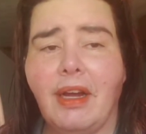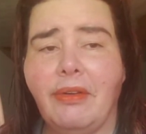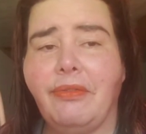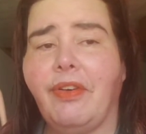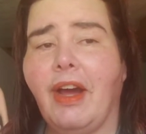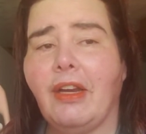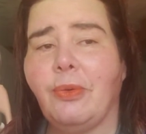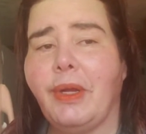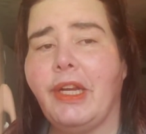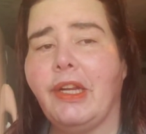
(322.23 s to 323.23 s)
I'm
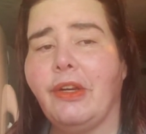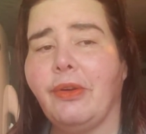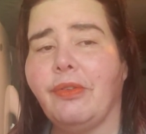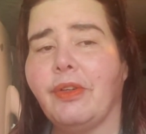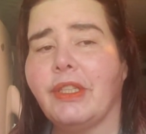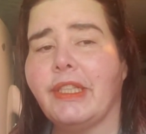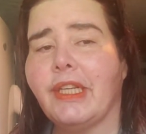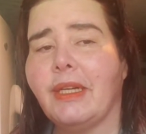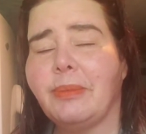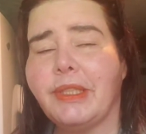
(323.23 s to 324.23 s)
following in her
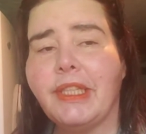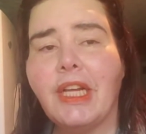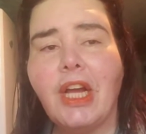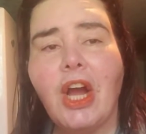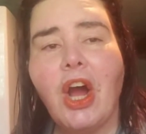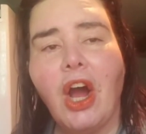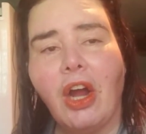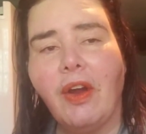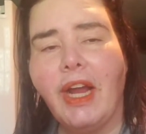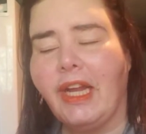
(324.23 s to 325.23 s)
footsteps.
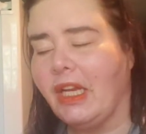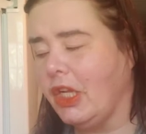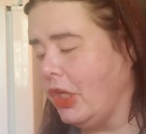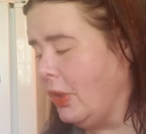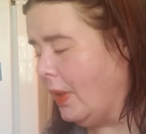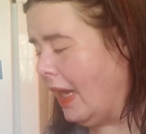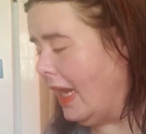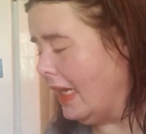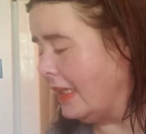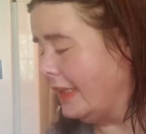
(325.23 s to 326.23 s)
All right, you
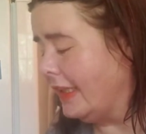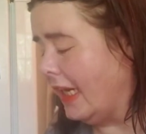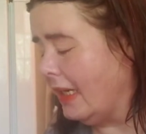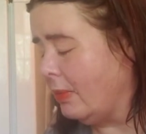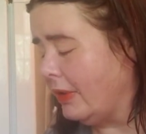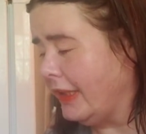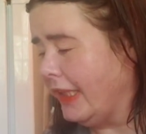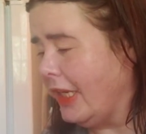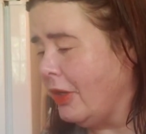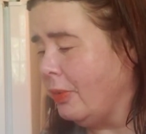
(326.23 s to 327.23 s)
guys, I will
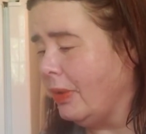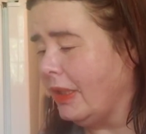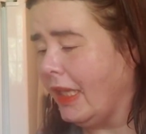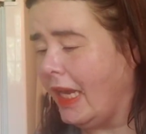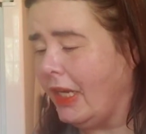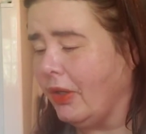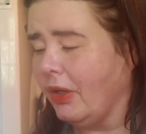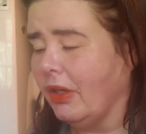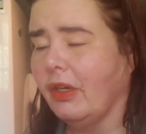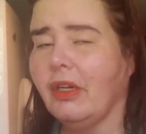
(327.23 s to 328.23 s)
see you
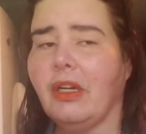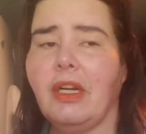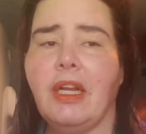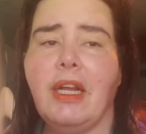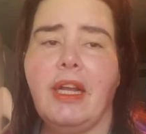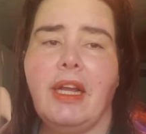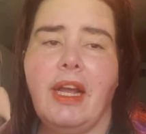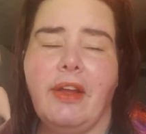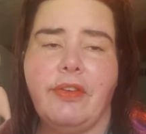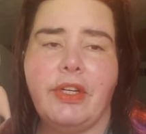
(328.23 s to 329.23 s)
later.
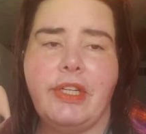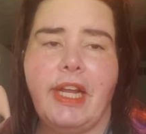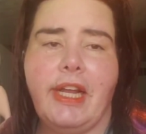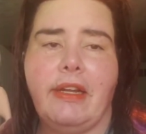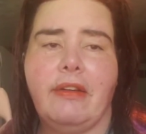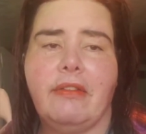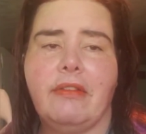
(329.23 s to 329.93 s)
Have a good day.